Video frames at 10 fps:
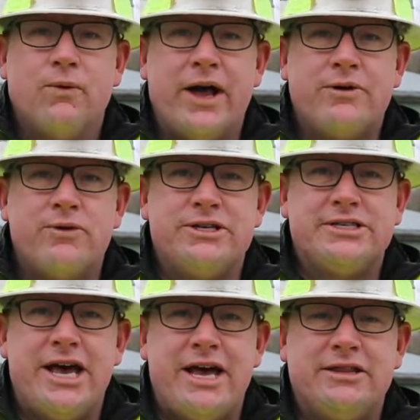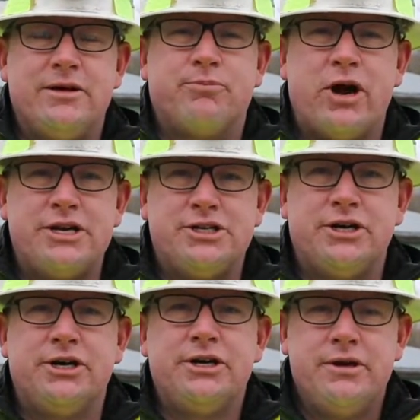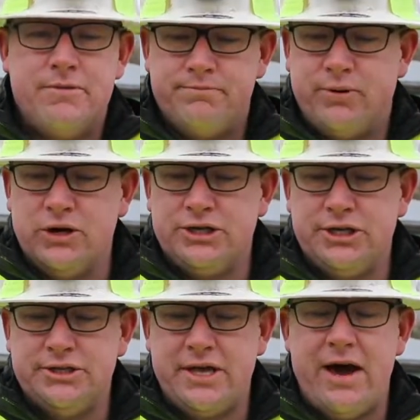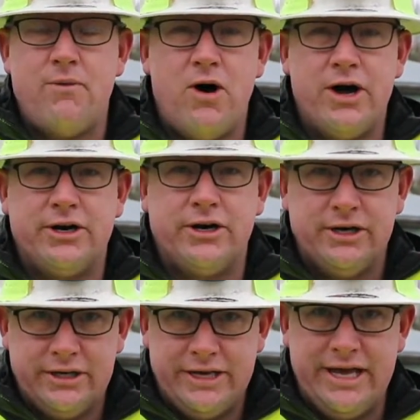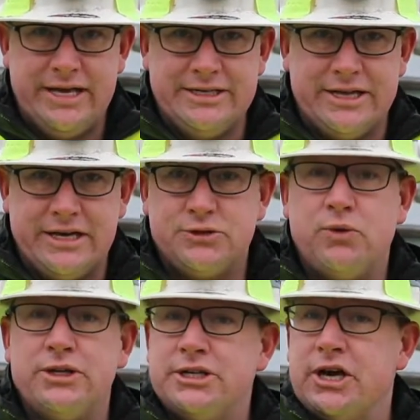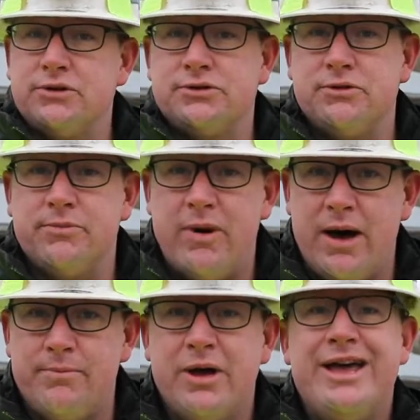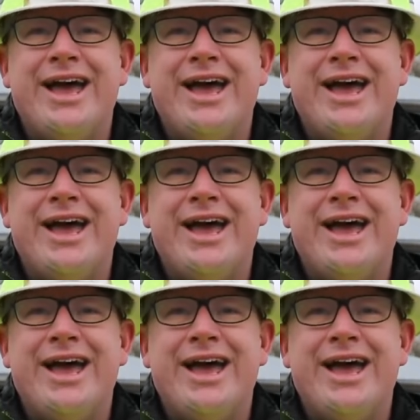like we said, the pressure pushes that water into this once it goes through the pump,